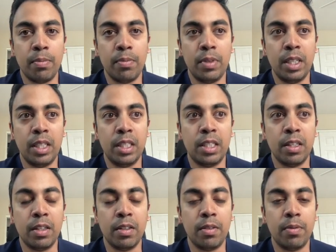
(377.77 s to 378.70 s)
needs
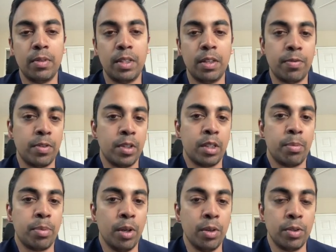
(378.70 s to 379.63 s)
a different
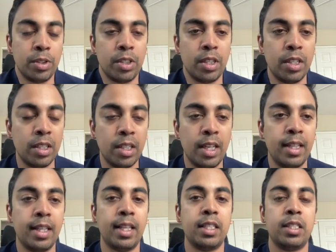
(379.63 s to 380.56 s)
approach. And
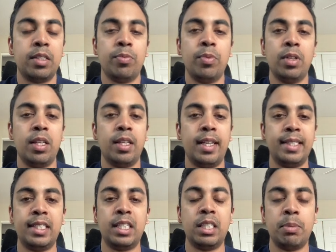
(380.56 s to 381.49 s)
that's one of the
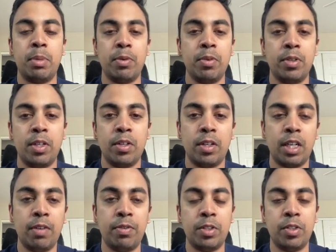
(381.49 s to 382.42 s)
nice things about rotator
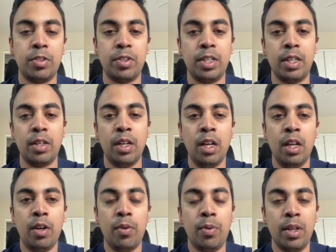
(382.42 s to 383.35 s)
cuff surgery. And
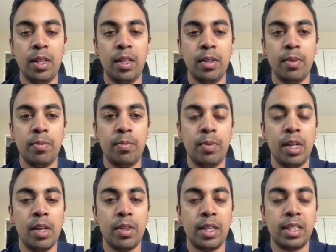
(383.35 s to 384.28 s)
one of
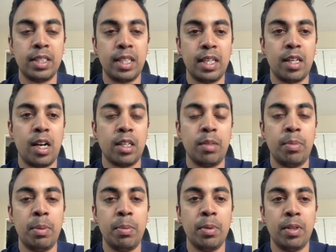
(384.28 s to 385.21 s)
the things that I talk to
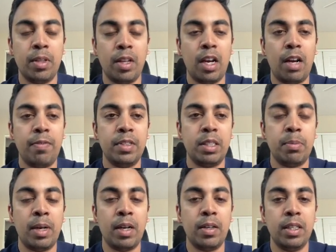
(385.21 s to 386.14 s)
people in the office
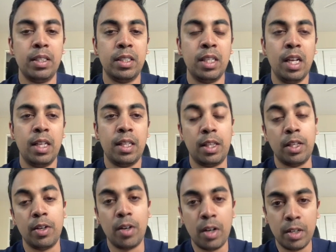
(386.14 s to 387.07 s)
about is that
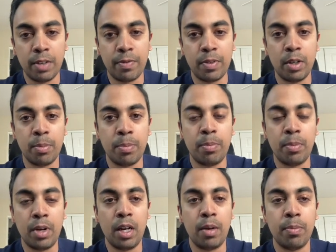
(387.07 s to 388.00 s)
there are different
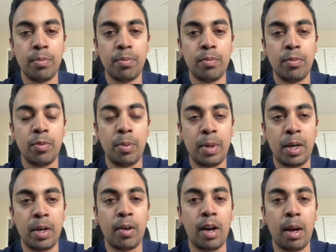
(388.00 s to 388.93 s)

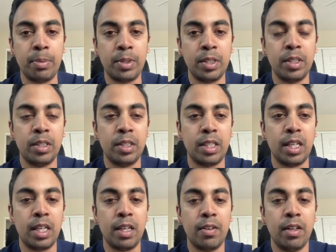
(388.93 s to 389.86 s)
repair options
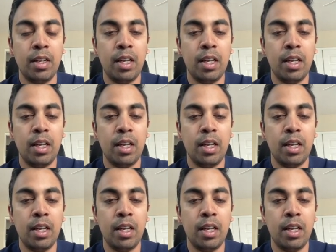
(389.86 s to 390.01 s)
and